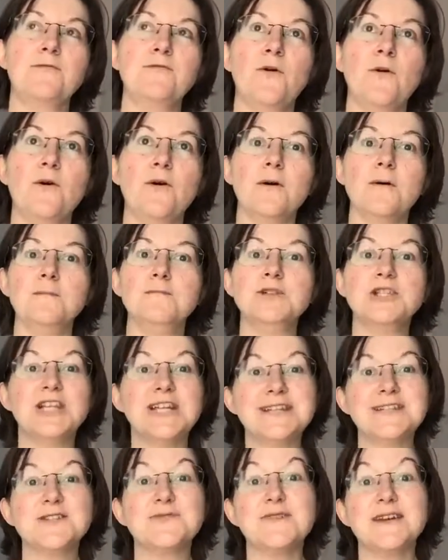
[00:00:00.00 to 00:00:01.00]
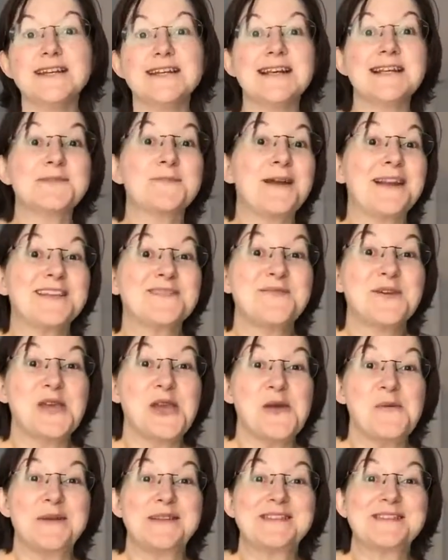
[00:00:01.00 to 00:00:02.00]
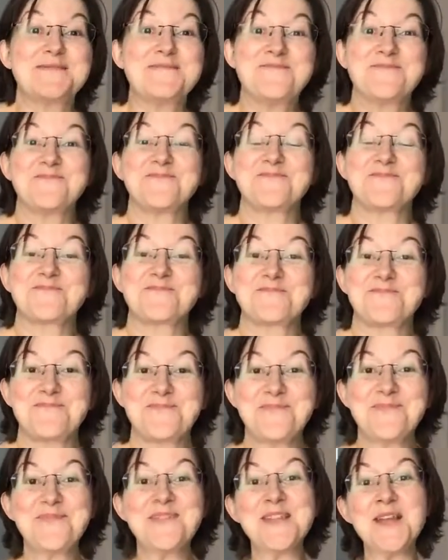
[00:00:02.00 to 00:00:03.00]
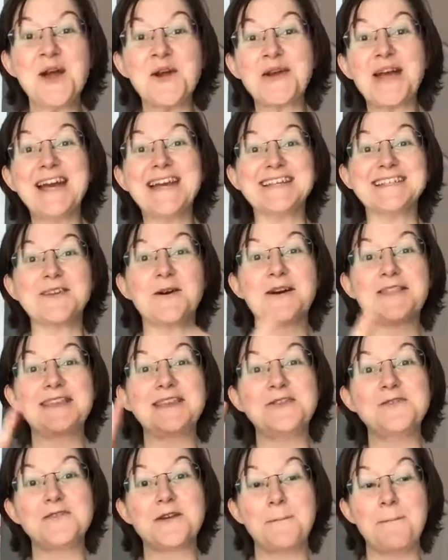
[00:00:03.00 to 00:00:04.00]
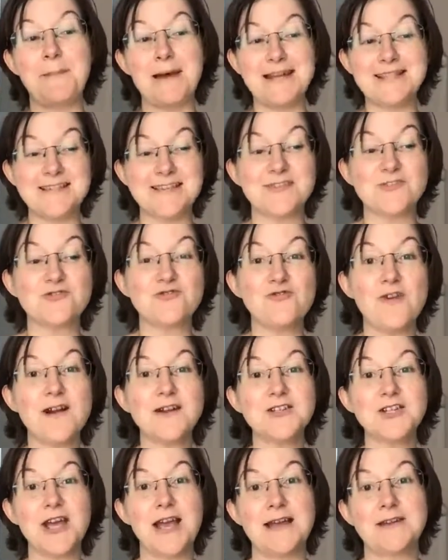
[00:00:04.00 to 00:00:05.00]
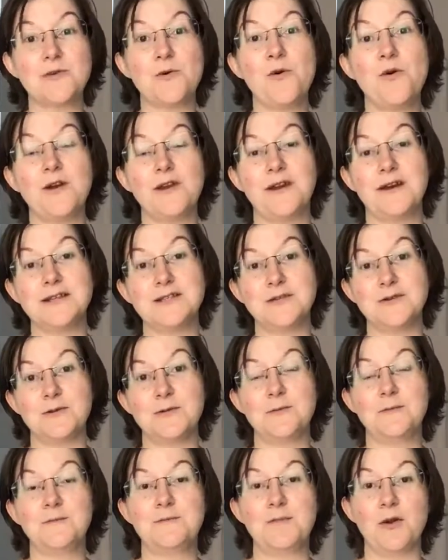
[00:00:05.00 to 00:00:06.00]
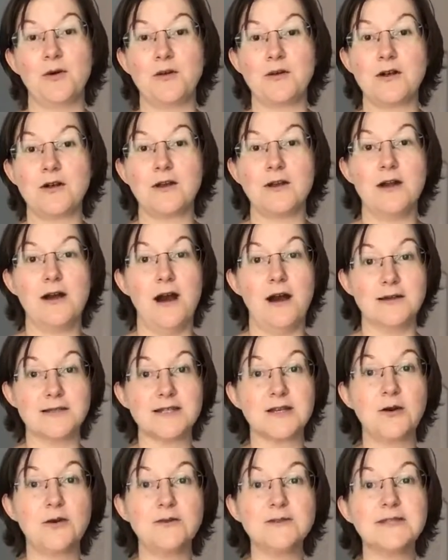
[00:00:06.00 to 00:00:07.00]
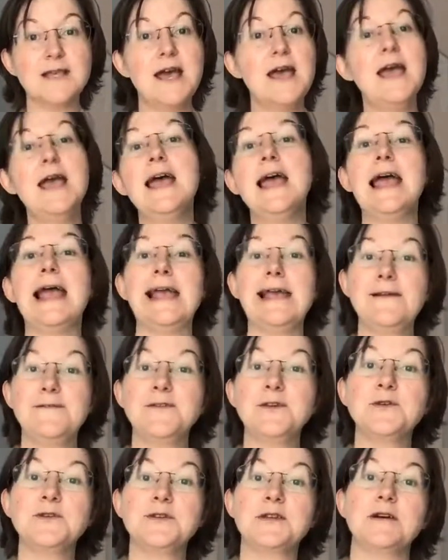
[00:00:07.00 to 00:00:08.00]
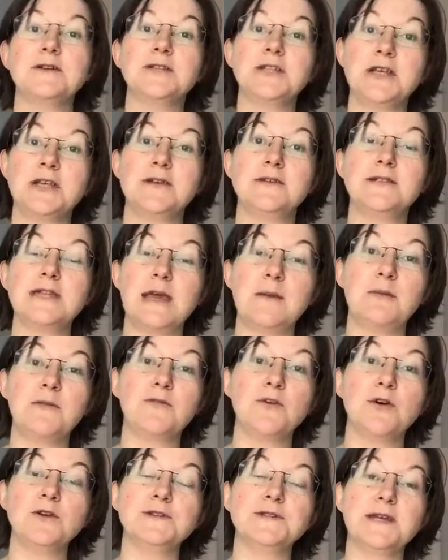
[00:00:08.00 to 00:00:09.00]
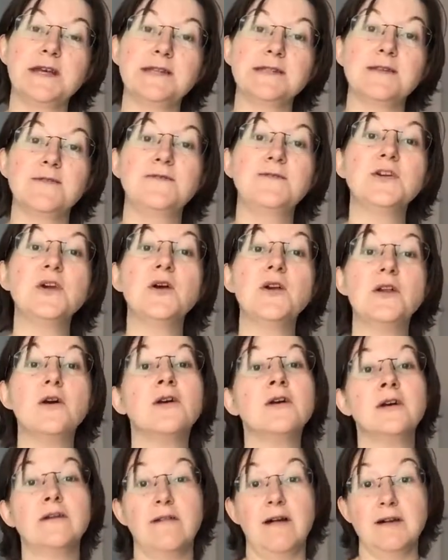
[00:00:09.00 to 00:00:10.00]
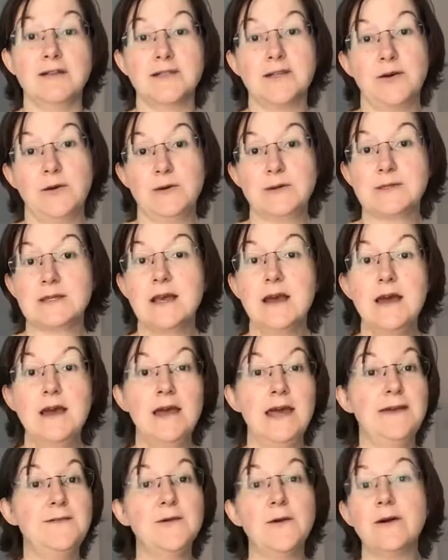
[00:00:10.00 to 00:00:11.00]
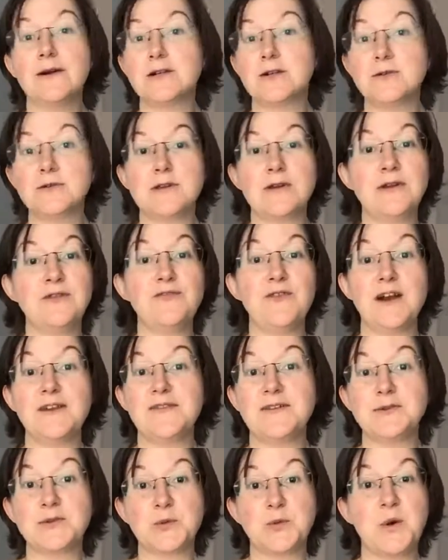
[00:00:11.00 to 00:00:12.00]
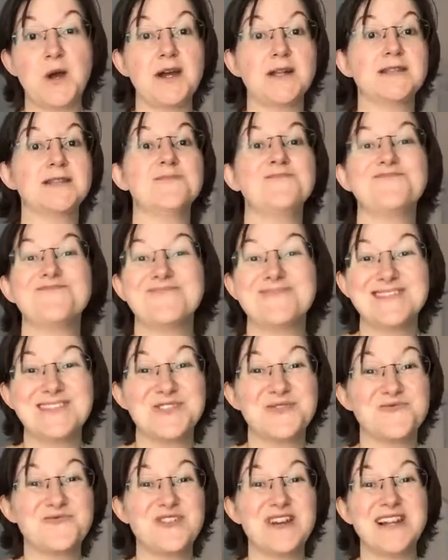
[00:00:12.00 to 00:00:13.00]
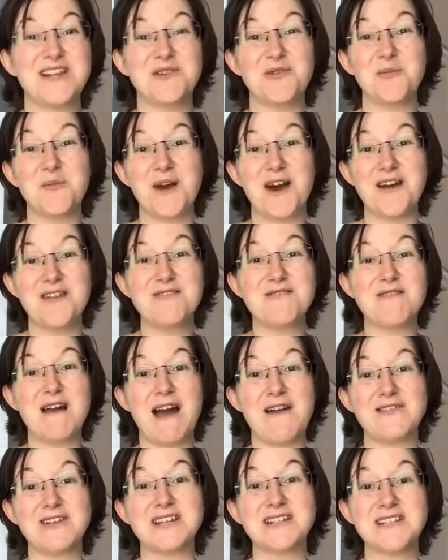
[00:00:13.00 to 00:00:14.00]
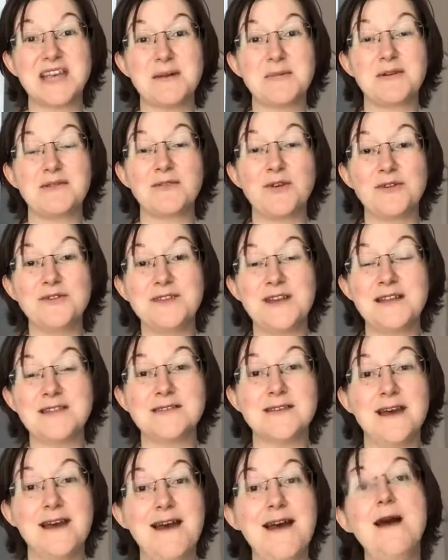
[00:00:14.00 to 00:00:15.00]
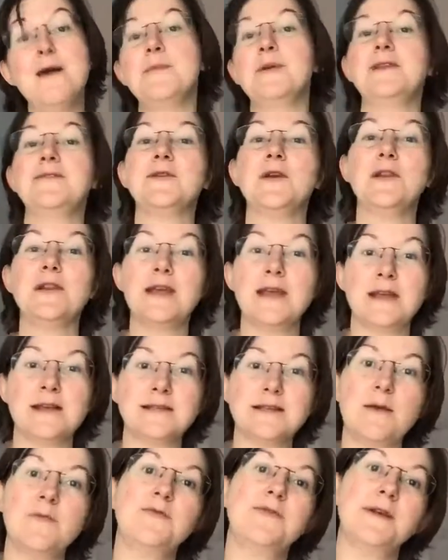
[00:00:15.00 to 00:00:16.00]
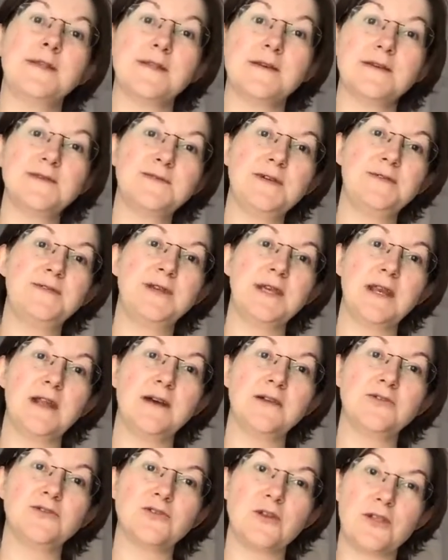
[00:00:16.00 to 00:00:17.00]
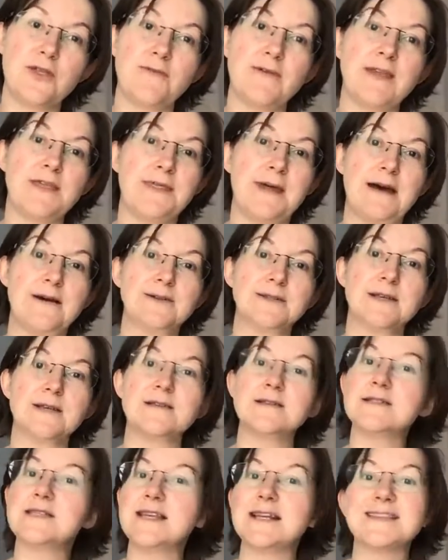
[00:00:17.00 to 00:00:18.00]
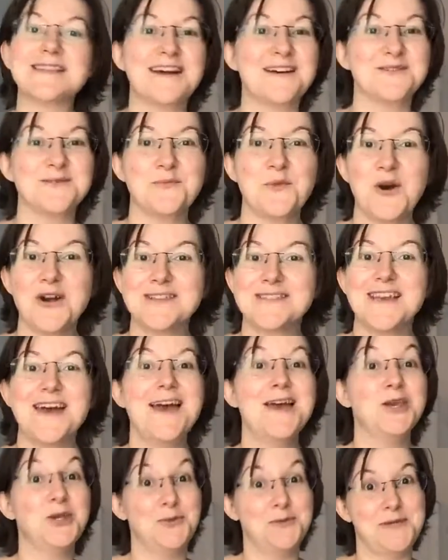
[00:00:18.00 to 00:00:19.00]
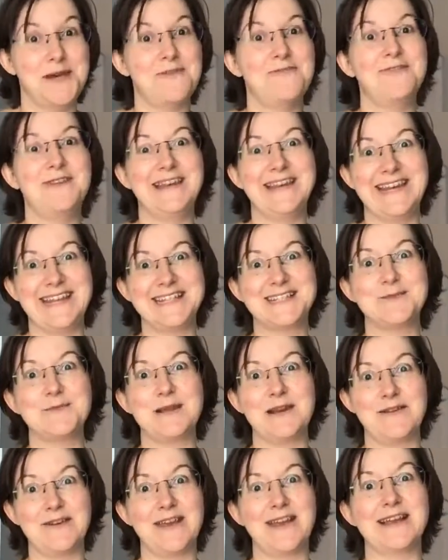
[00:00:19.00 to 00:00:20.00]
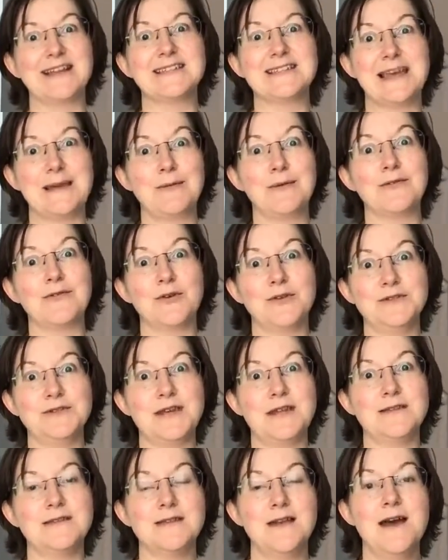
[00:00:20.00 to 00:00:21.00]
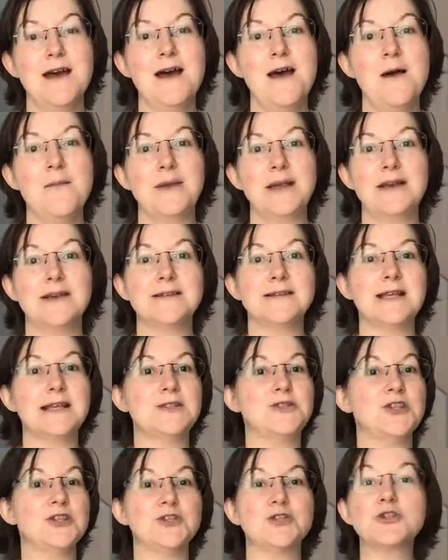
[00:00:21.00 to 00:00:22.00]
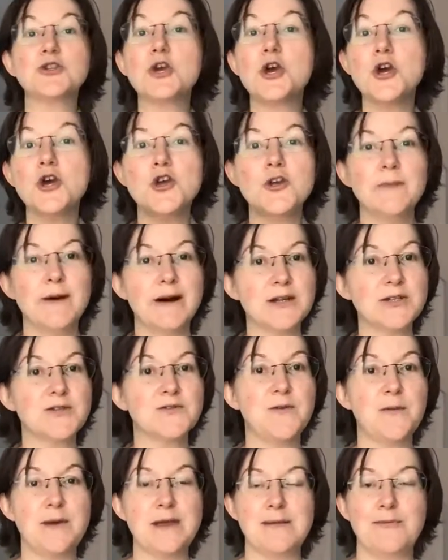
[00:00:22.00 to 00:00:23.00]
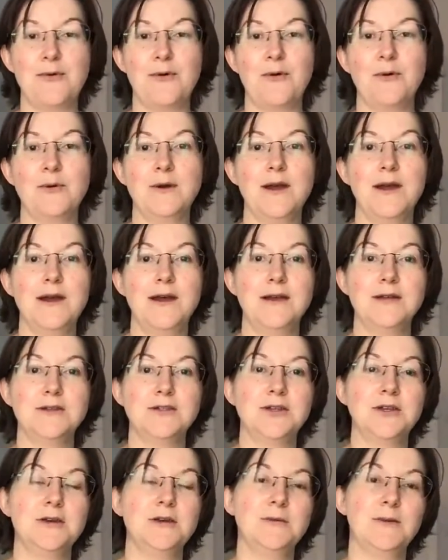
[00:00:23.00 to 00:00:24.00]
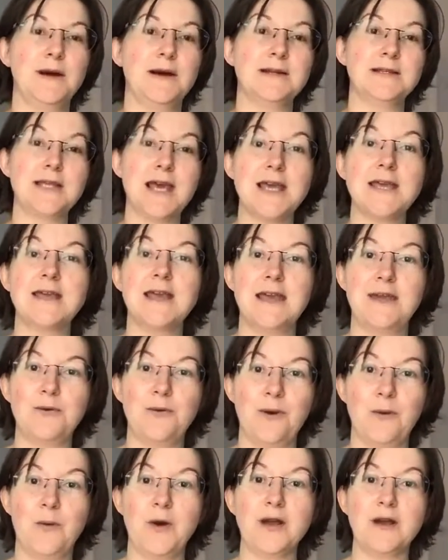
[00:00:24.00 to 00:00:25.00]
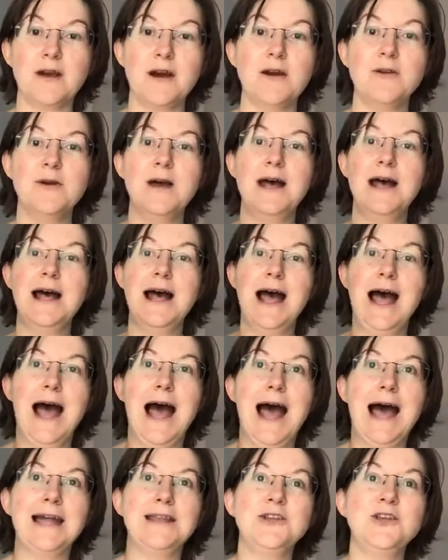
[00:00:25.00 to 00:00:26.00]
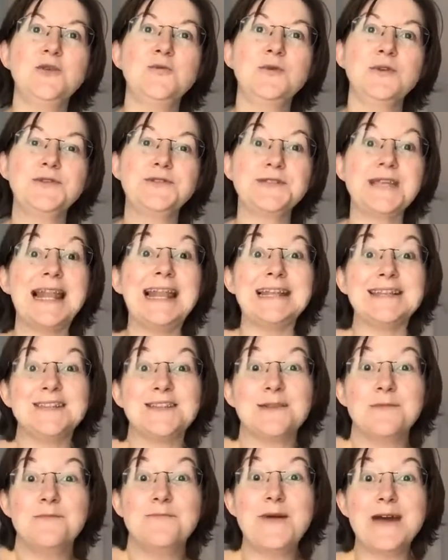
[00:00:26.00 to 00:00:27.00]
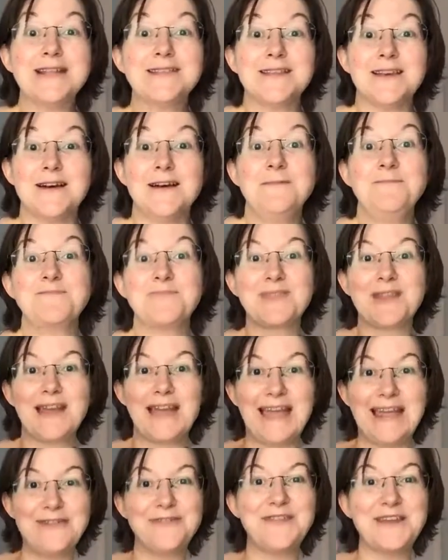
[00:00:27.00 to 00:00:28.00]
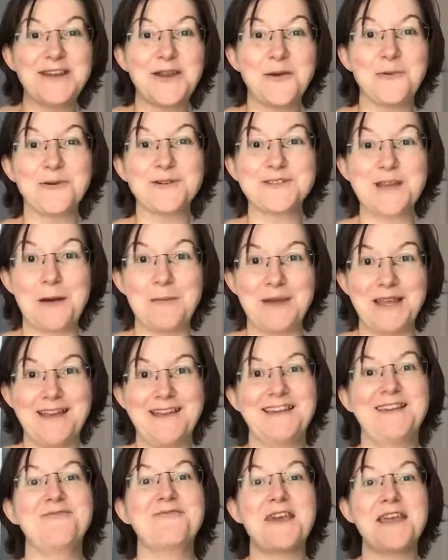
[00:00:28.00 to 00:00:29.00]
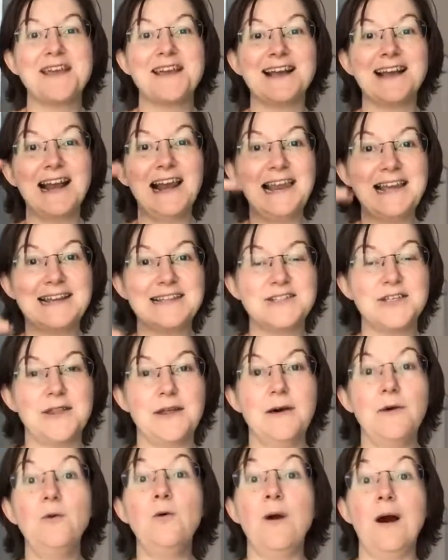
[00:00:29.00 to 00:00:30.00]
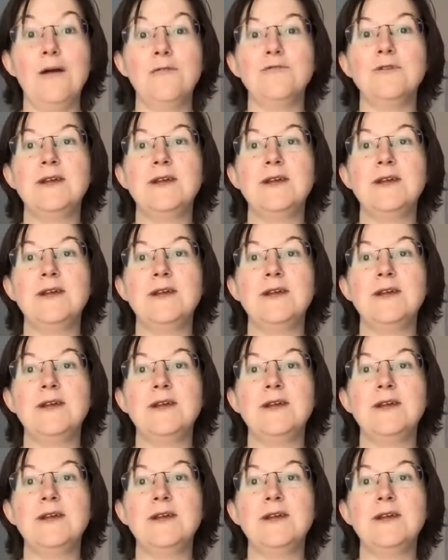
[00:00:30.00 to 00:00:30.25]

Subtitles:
for machines to read as well as for humans. Okay, so I think you can better structure and organise your blog articles if you start to use table of contents for your longer articles. If your article is only 500 words, it's really not worth having a table of contents. But if you're looking at something that's 1,500, 3,000, 6,000 words, you definitely need to be looking at table of contents, because it's just too much for people to take in all in one go, and you will sell it to them better if they know what's coming, and if they can click to that, oh,